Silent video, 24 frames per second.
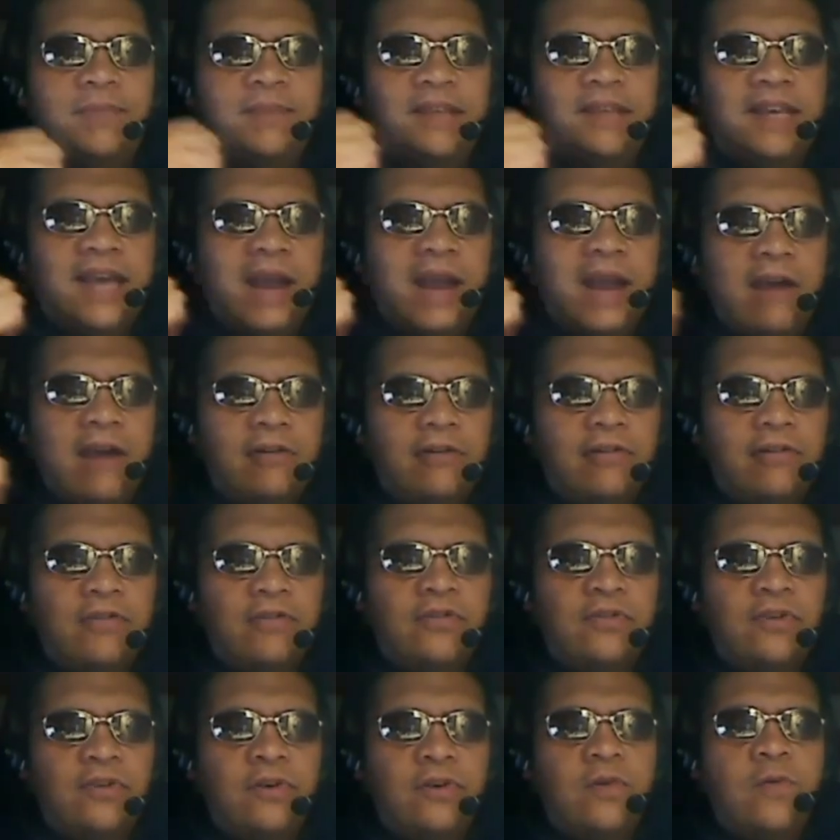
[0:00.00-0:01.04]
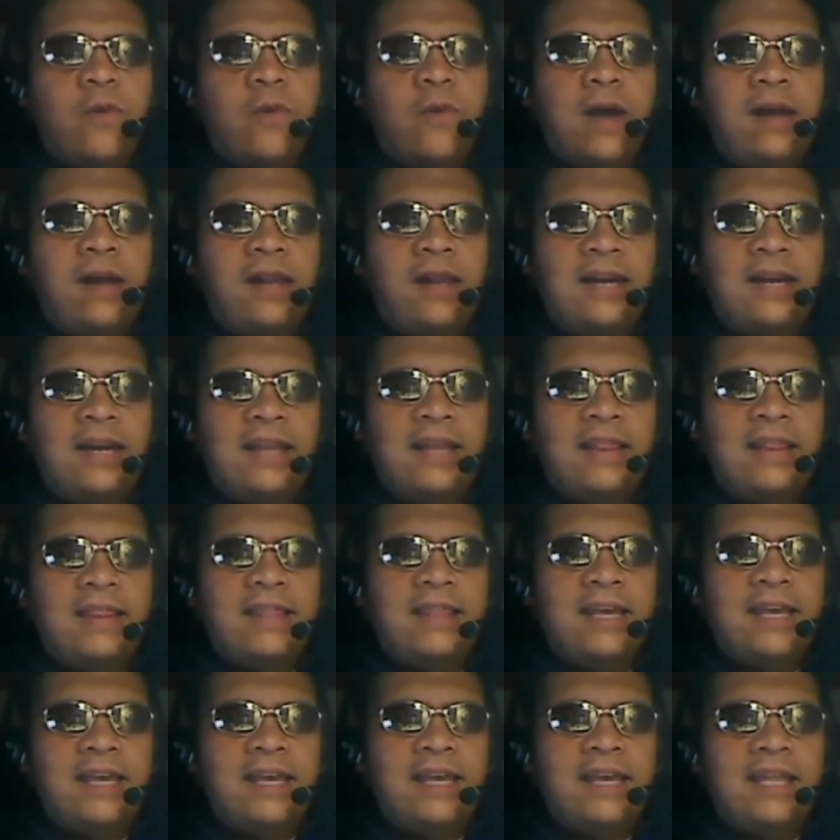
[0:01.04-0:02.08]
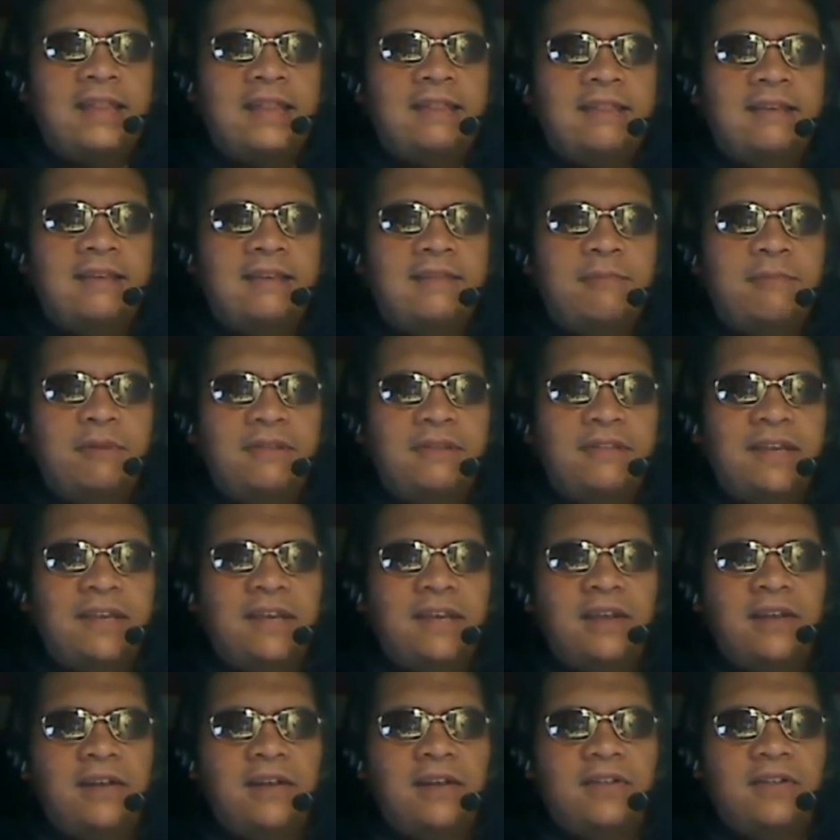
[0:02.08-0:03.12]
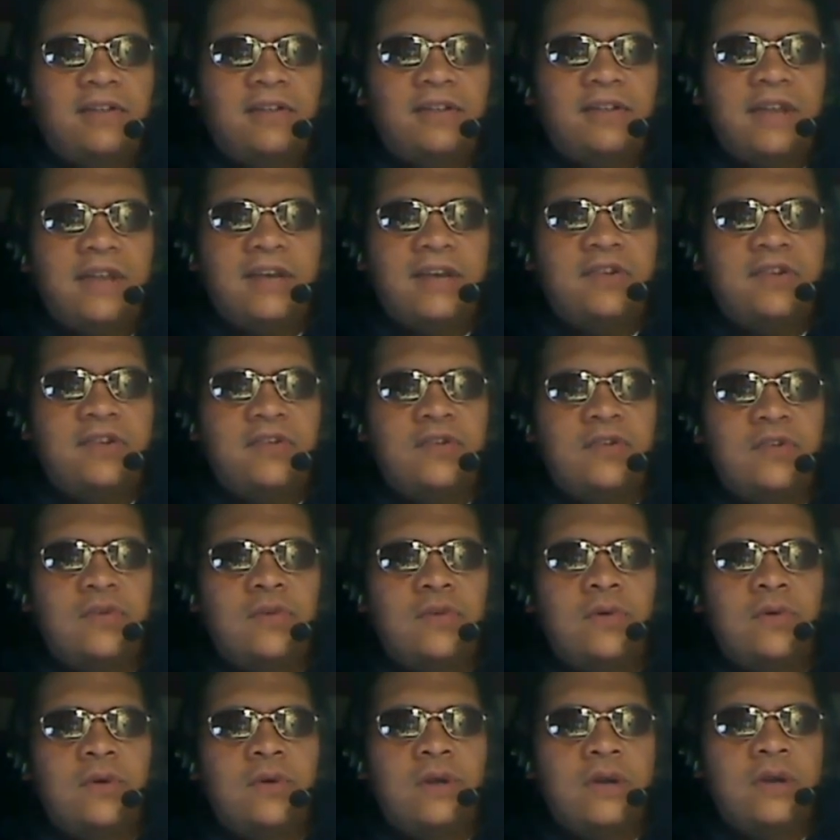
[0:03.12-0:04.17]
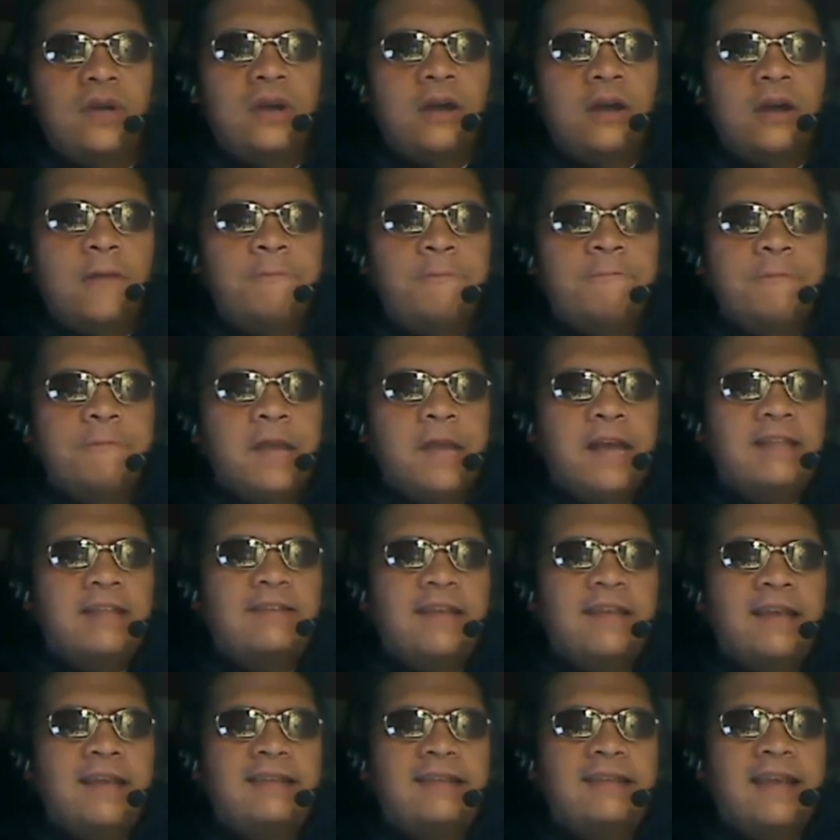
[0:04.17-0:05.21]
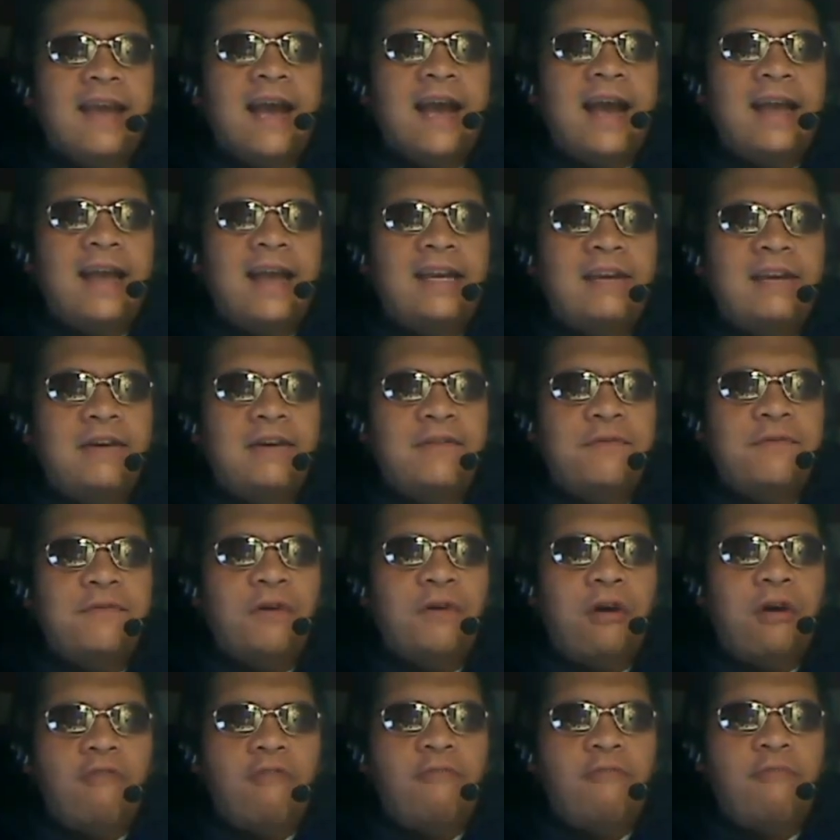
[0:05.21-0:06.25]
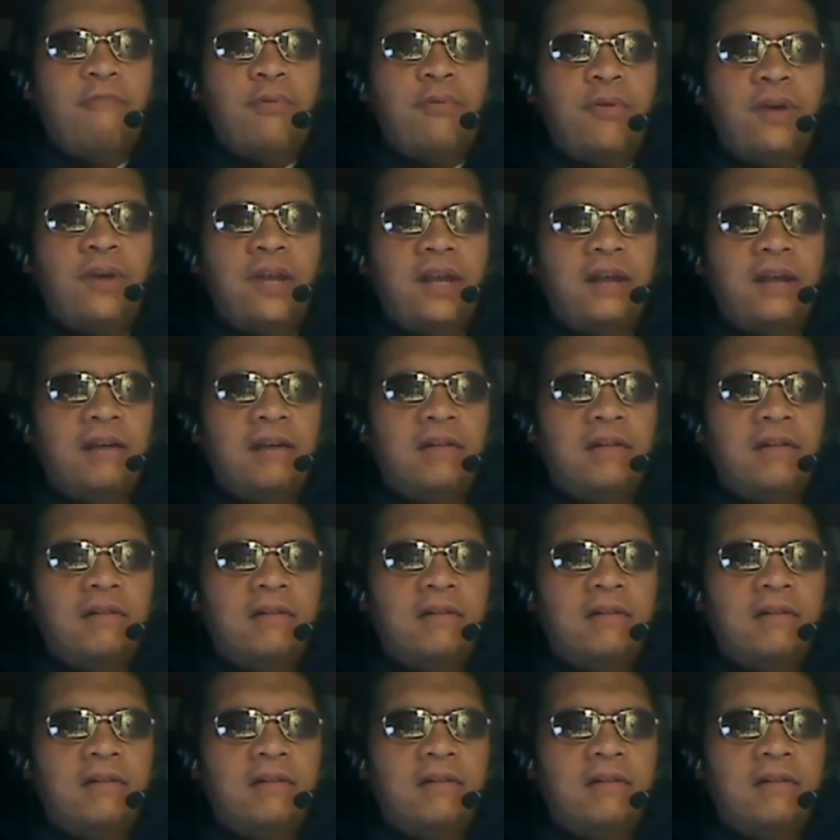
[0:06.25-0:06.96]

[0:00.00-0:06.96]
the character so well, and I think that this particular issue, it's kind of off-putting.